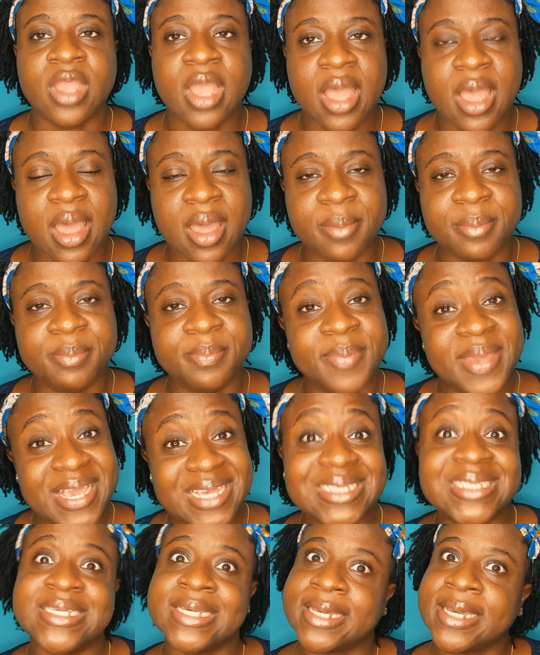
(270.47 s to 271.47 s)
um,
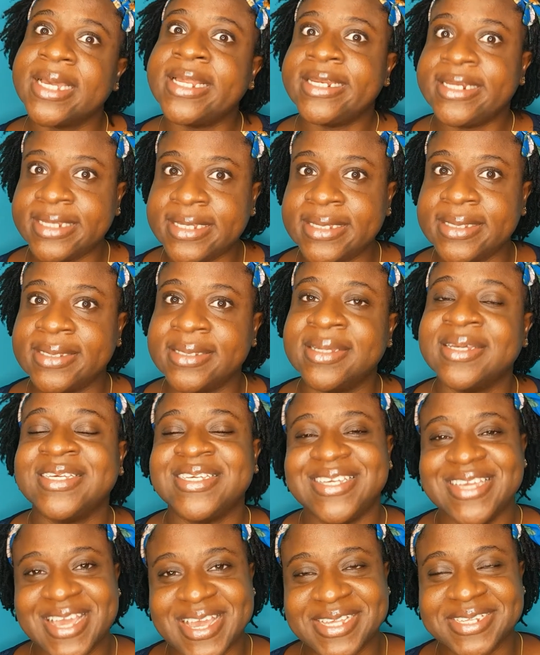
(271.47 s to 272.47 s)
basically
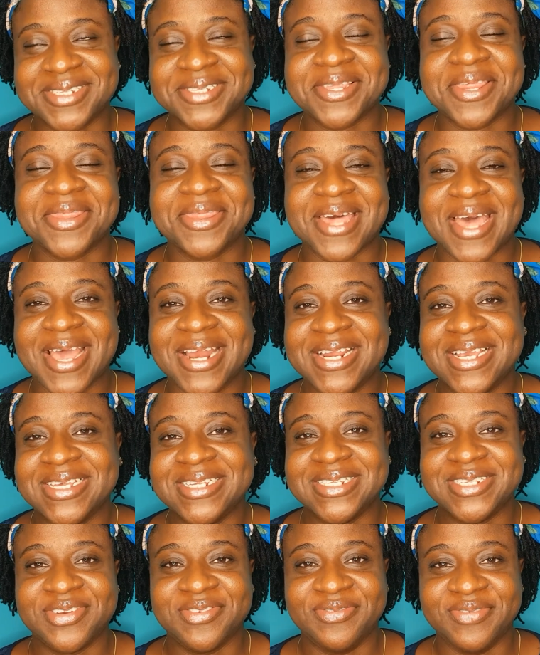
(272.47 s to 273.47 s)
yes that
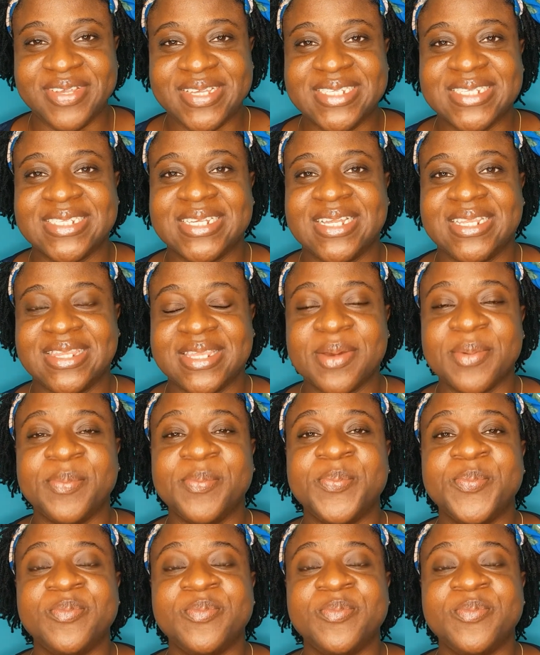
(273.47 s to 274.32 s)
is the reason the